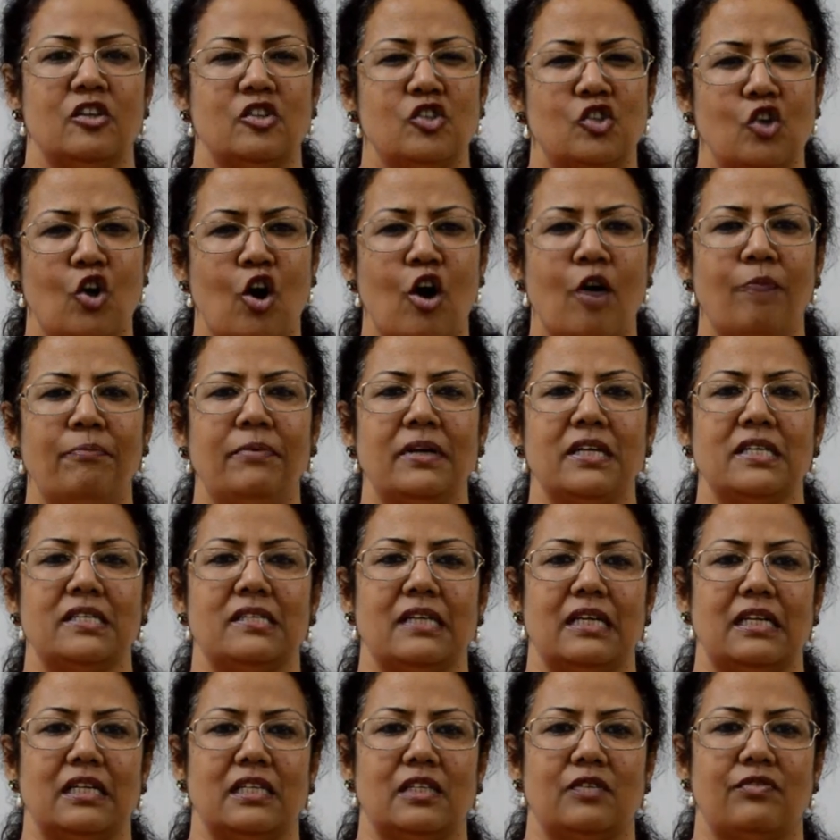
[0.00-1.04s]
job
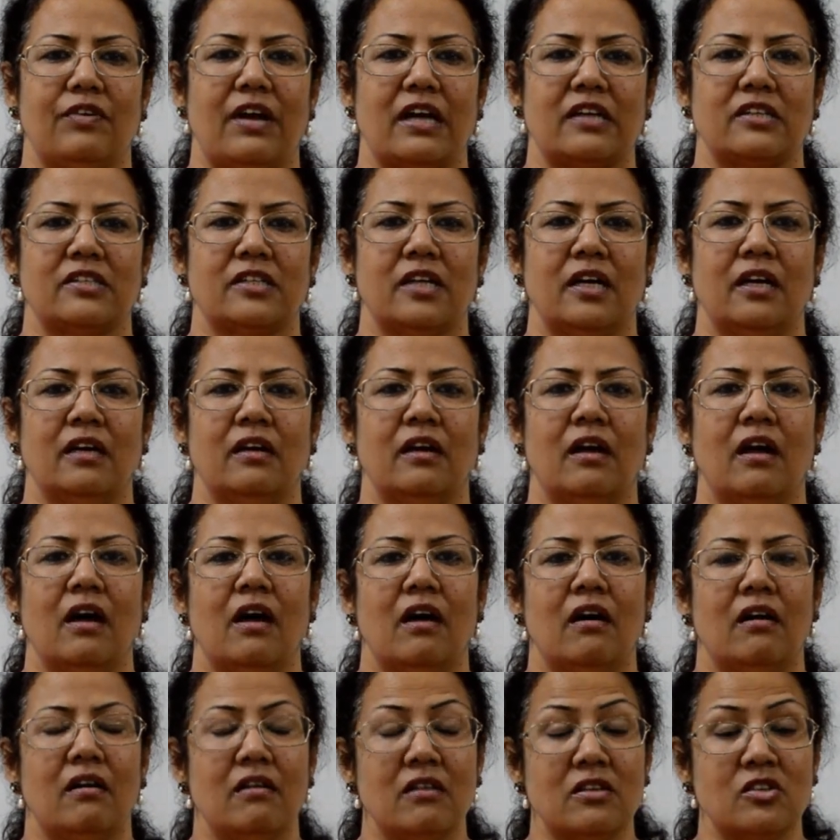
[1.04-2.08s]
dissatisfaction,
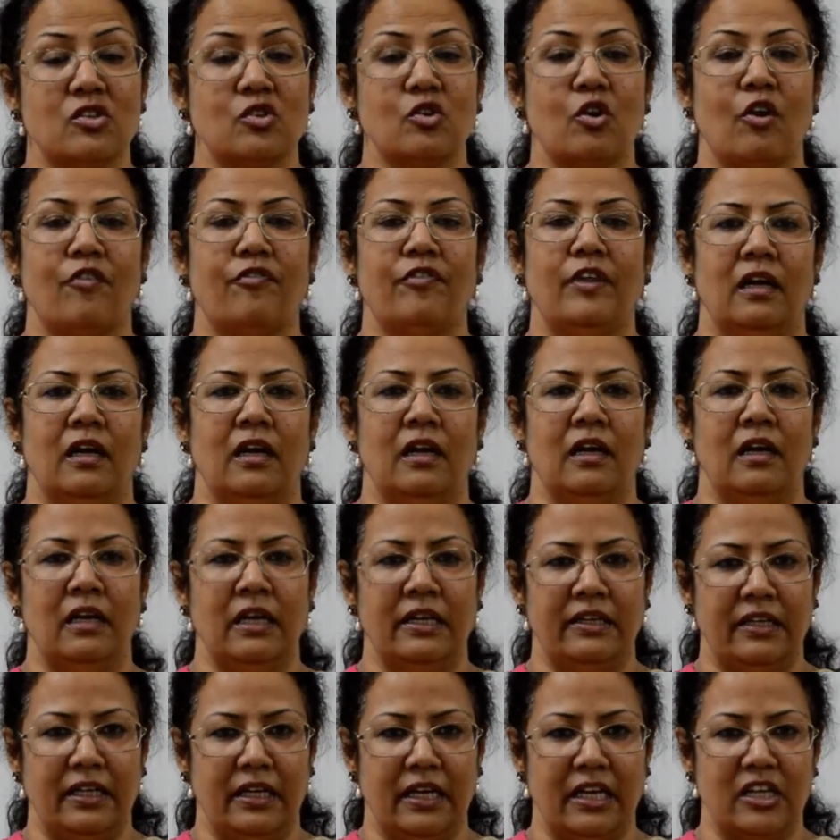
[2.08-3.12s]
risk of
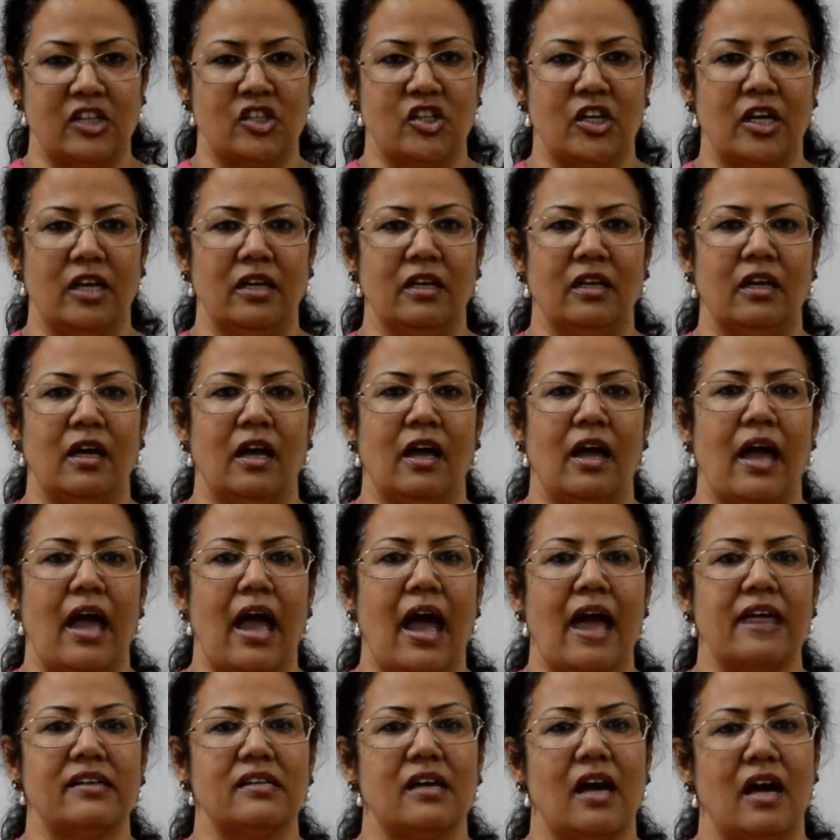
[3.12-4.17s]
litigation,
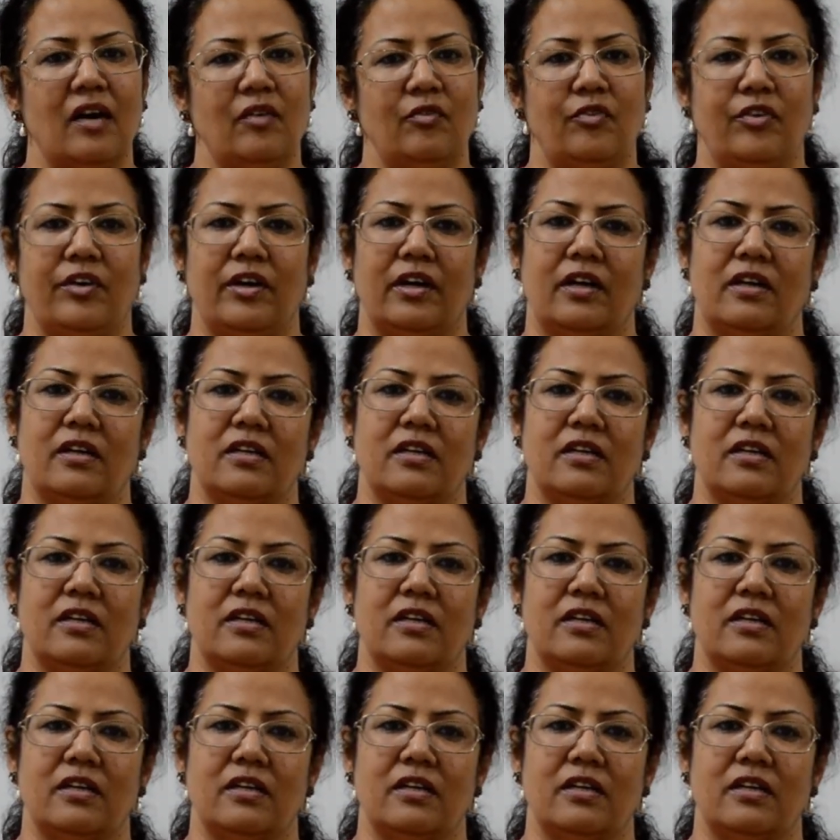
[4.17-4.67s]
and unfair